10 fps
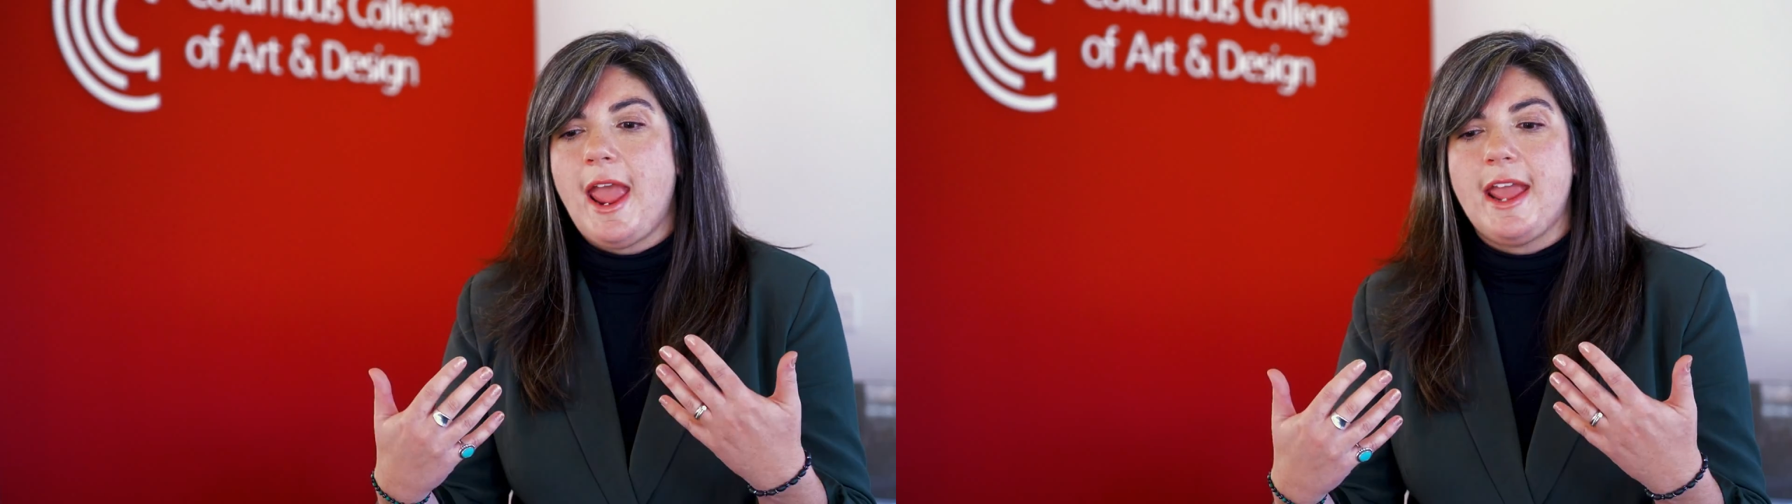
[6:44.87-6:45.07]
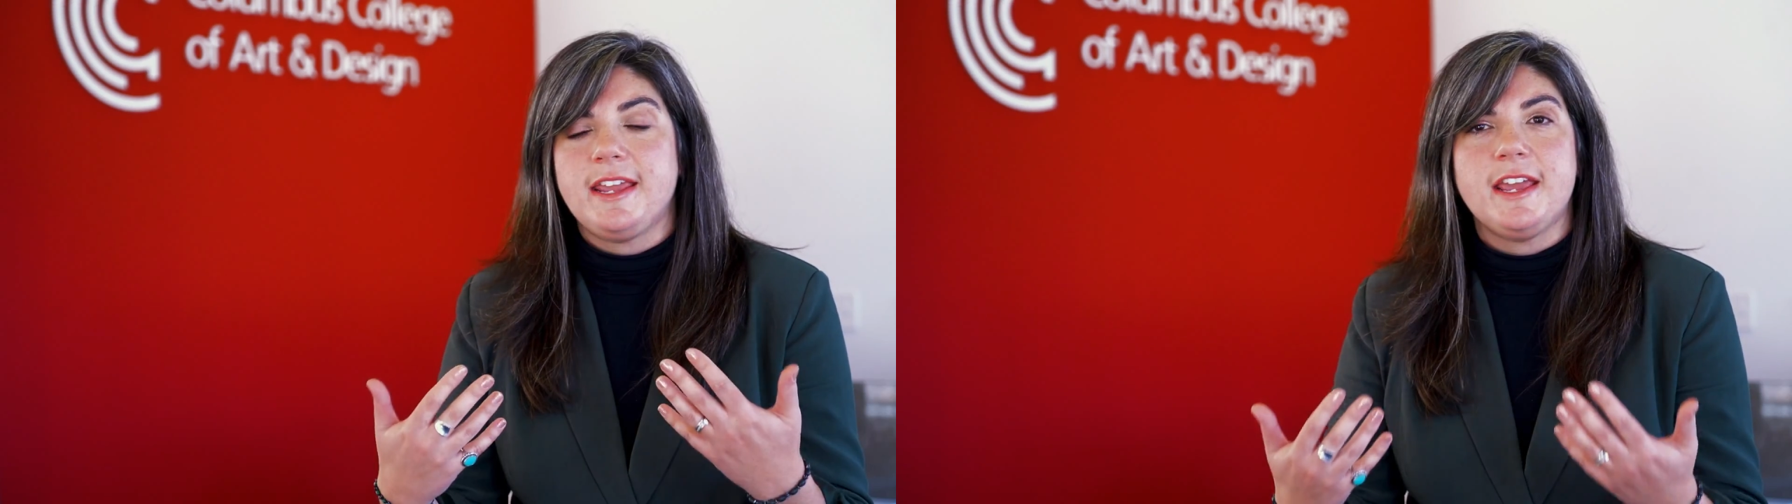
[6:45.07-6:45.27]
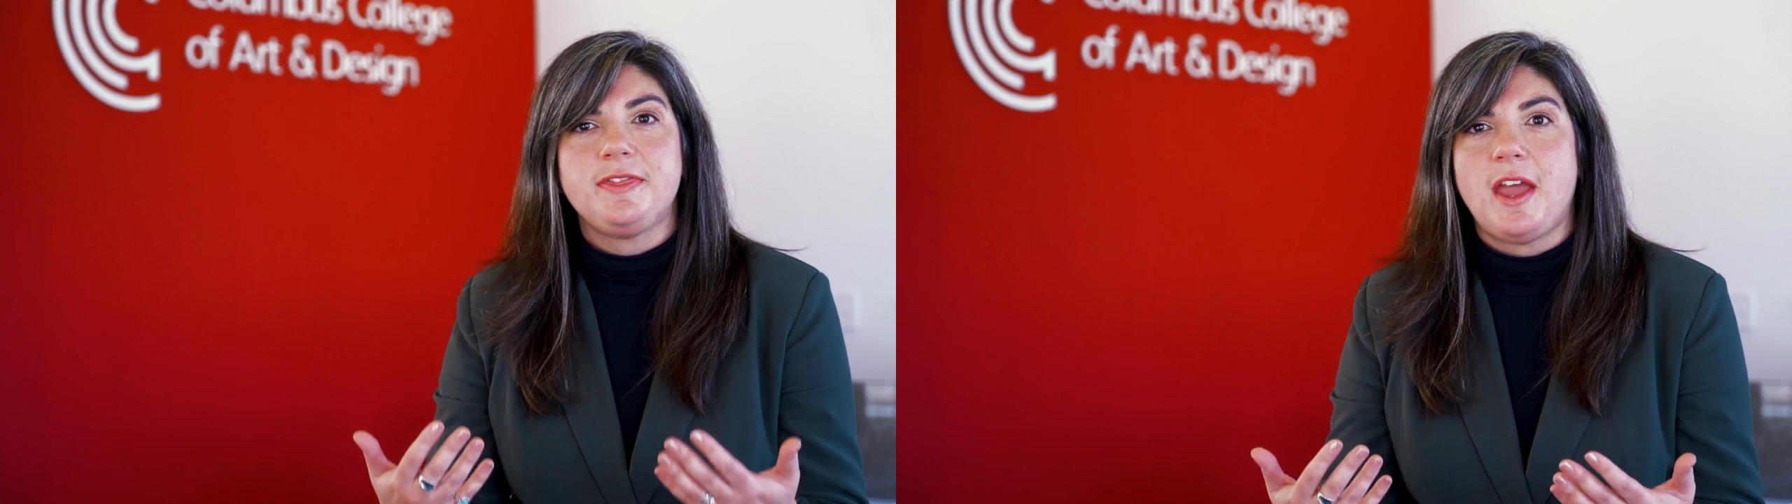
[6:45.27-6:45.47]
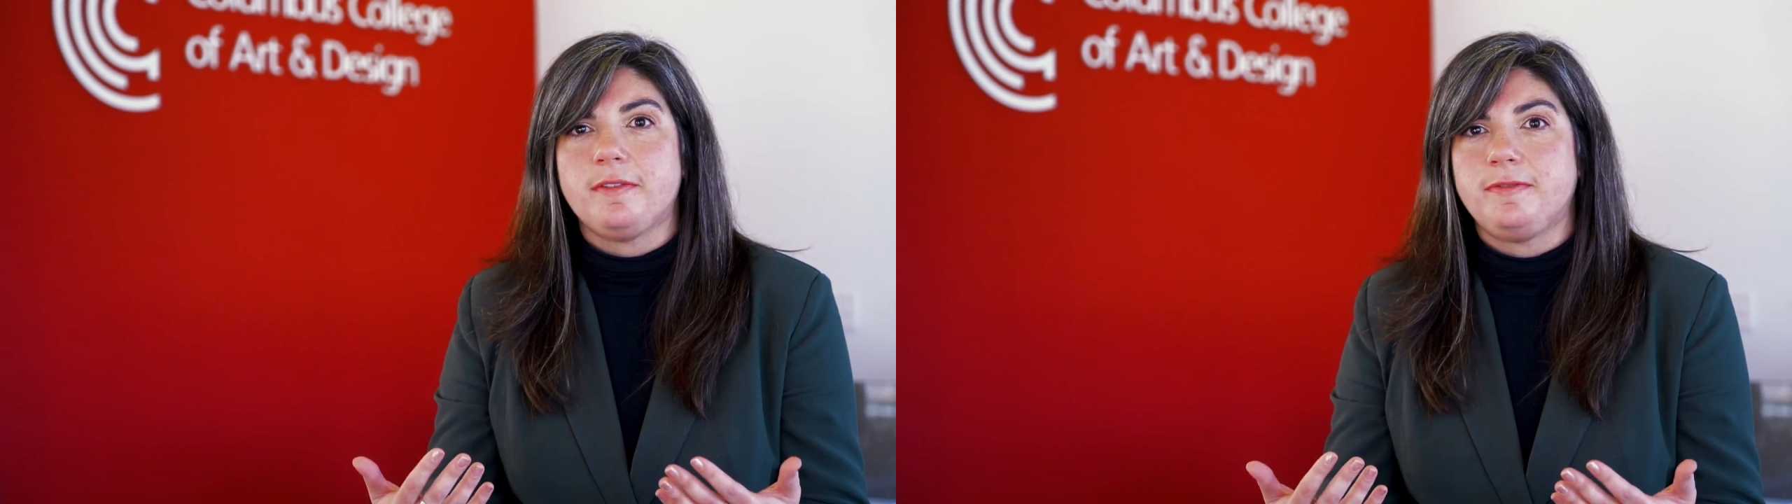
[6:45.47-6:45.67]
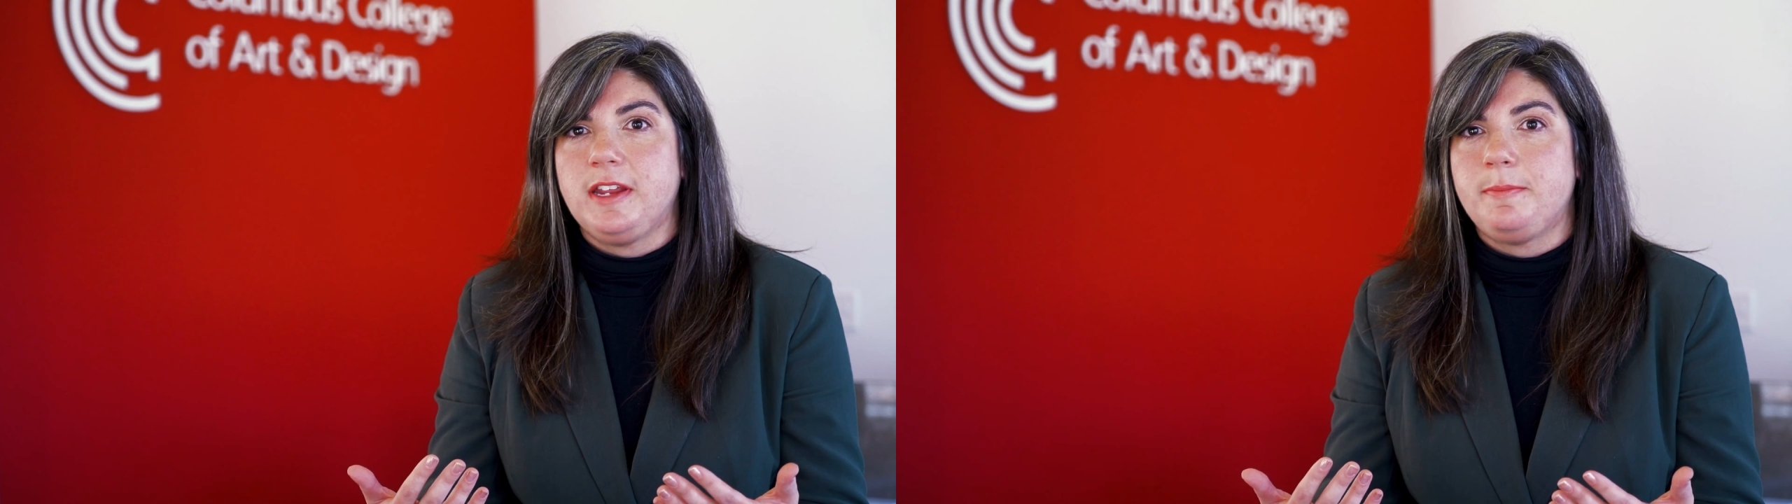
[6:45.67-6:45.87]
and get that
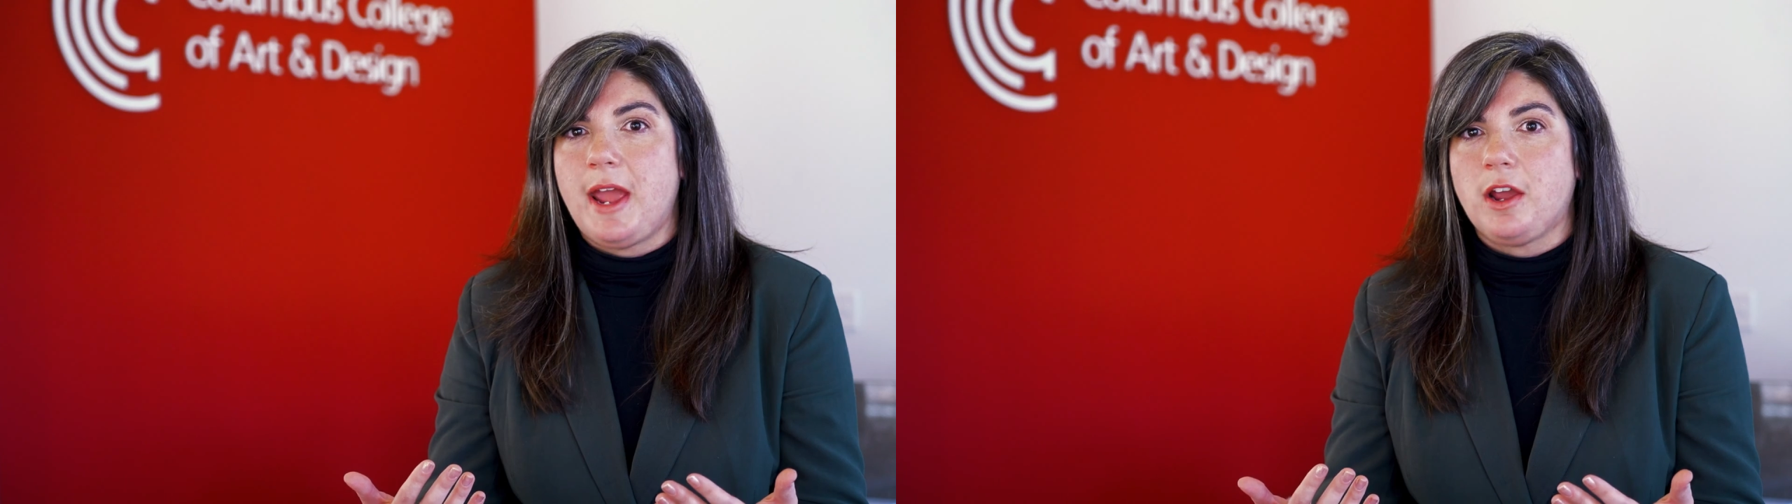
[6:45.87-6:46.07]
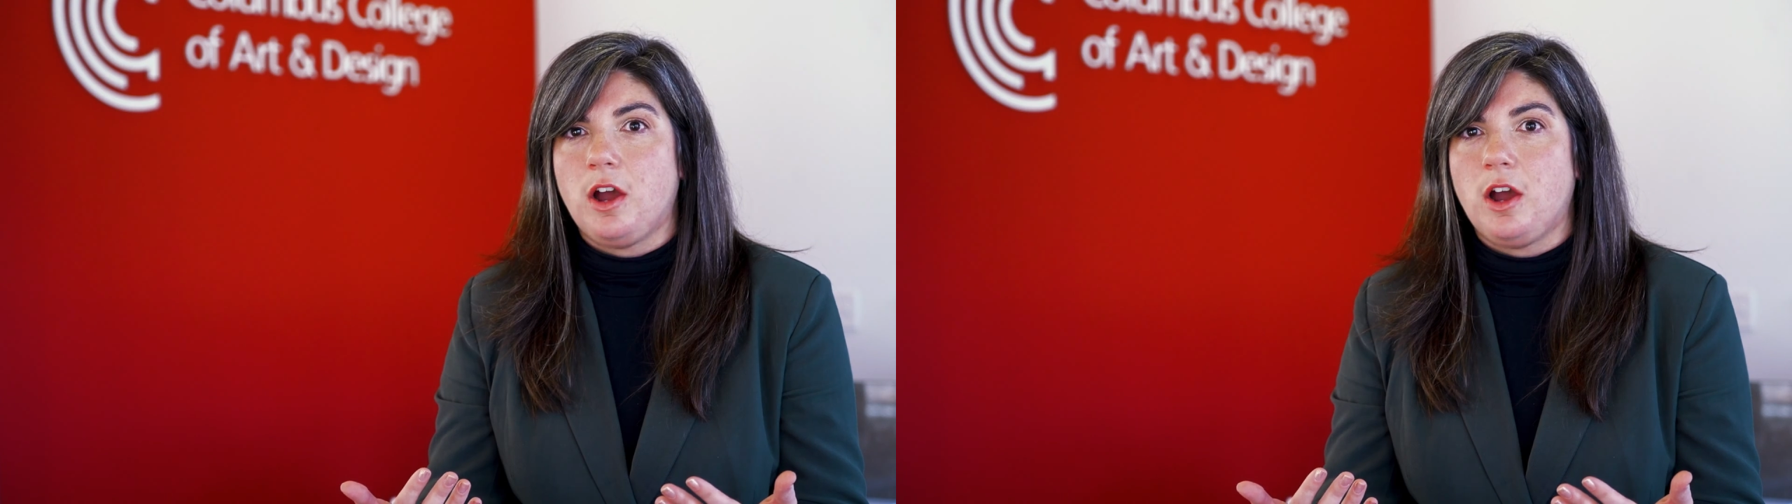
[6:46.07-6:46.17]
feedback